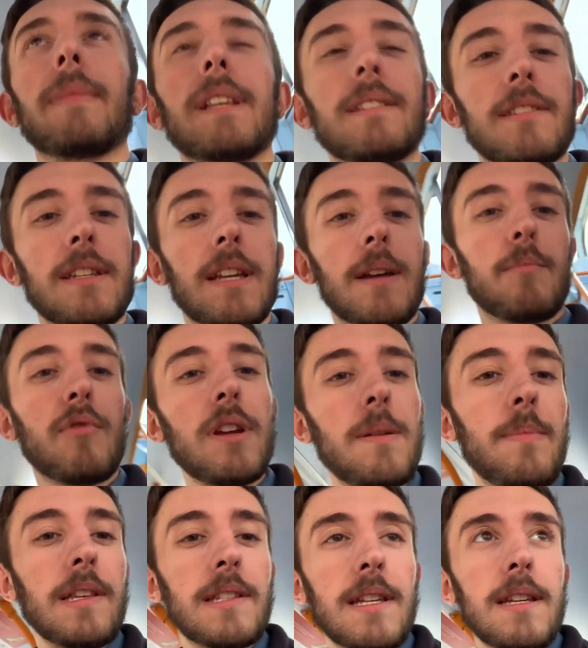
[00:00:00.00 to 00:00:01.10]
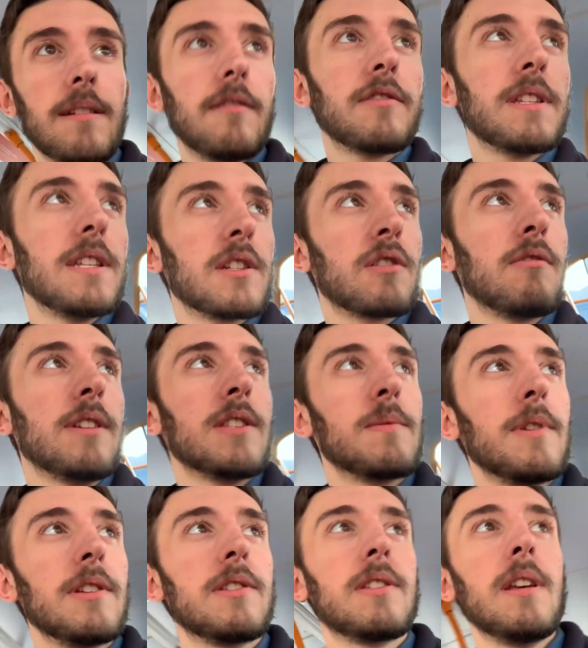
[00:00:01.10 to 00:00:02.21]
So yeah, pretty busy. Obviously it's
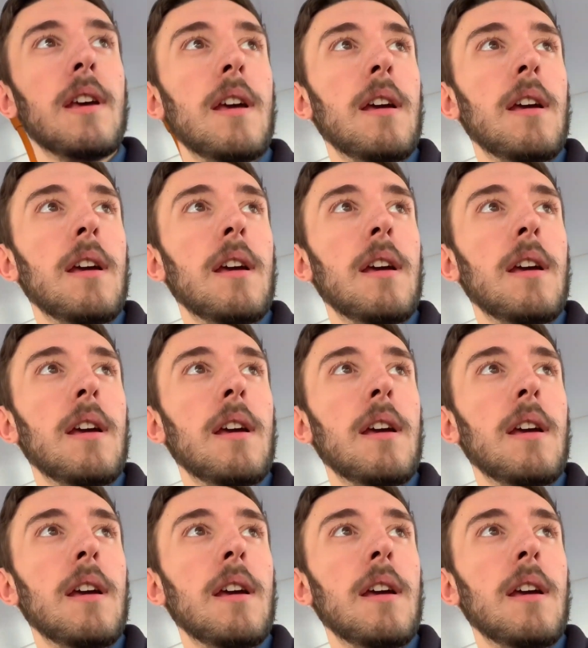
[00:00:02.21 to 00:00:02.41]
Christmas.